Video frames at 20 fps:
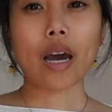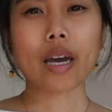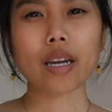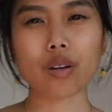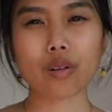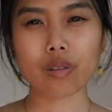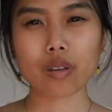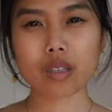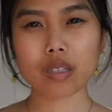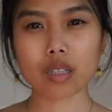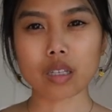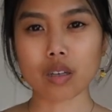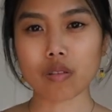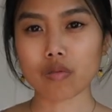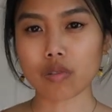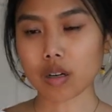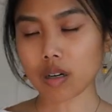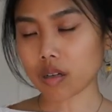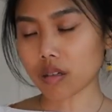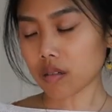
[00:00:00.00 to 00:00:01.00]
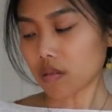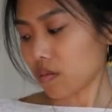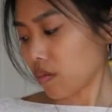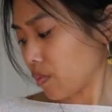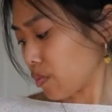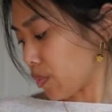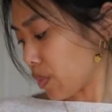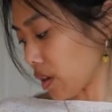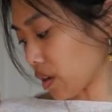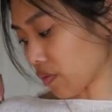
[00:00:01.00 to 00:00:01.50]
I know the sleeves aren't
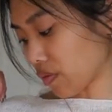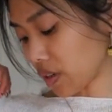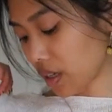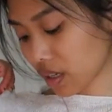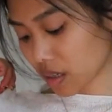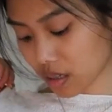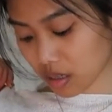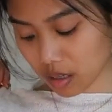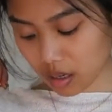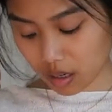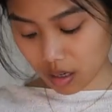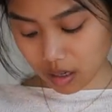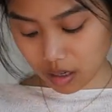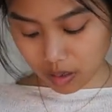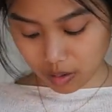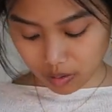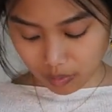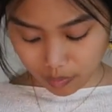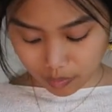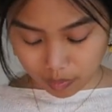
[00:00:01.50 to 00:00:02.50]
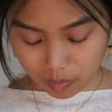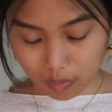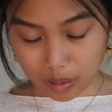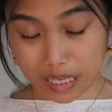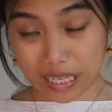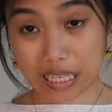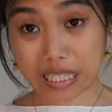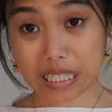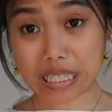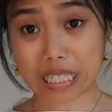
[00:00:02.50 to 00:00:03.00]
perfect
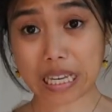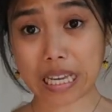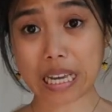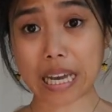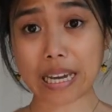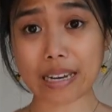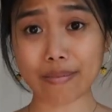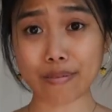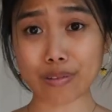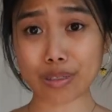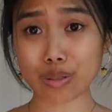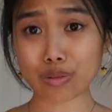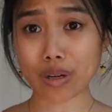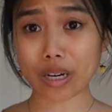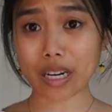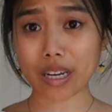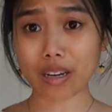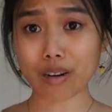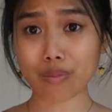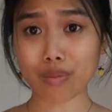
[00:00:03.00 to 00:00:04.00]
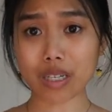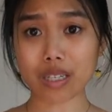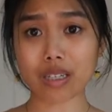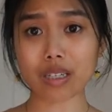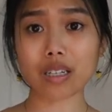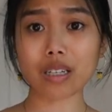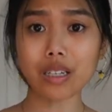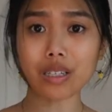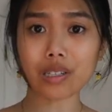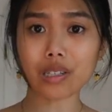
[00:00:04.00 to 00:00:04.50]
because like I was running out of
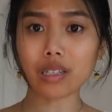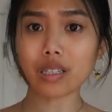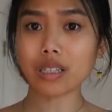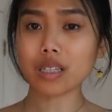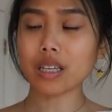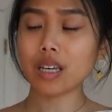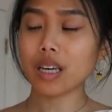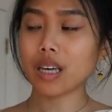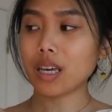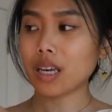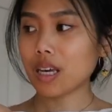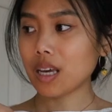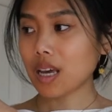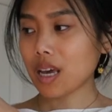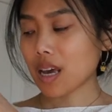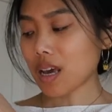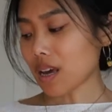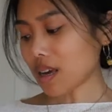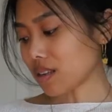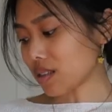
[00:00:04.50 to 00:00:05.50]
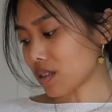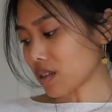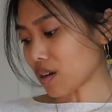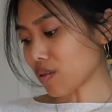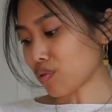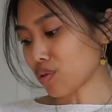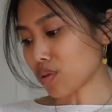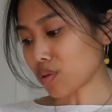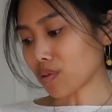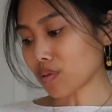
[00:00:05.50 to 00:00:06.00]
material and
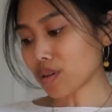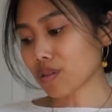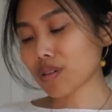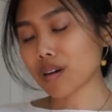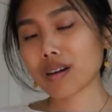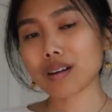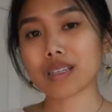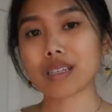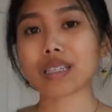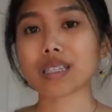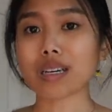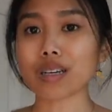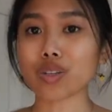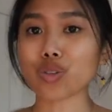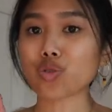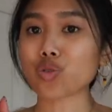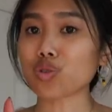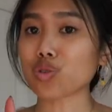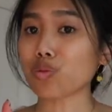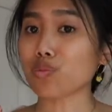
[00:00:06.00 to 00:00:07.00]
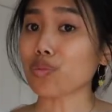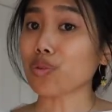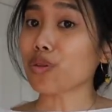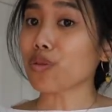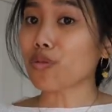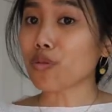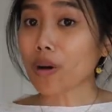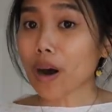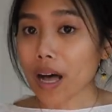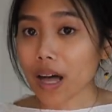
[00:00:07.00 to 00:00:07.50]
stuff so they're not done super
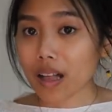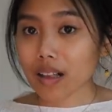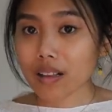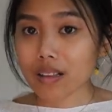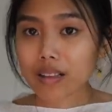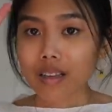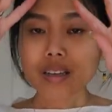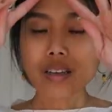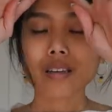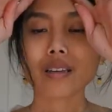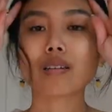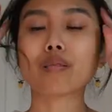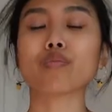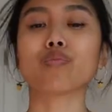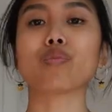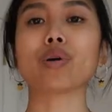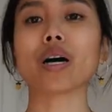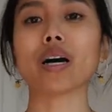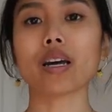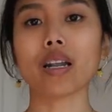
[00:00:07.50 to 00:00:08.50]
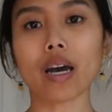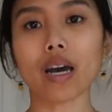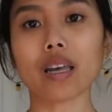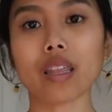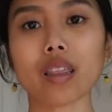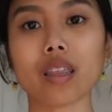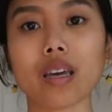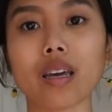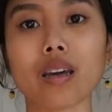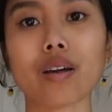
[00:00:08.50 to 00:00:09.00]
well but I
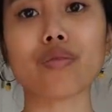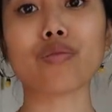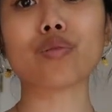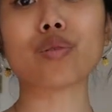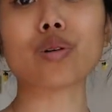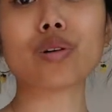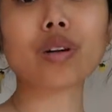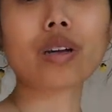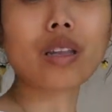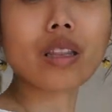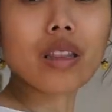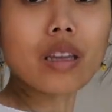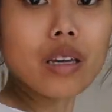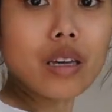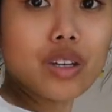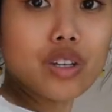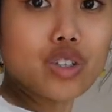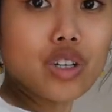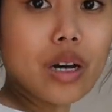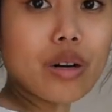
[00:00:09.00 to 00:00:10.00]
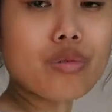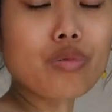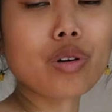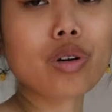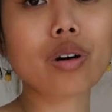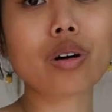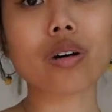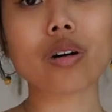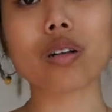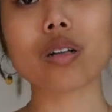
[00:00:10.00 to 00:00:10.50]
think for the
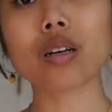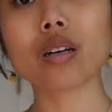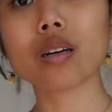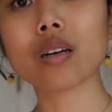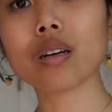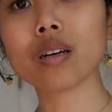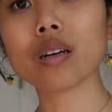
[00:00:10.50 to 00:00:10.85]
general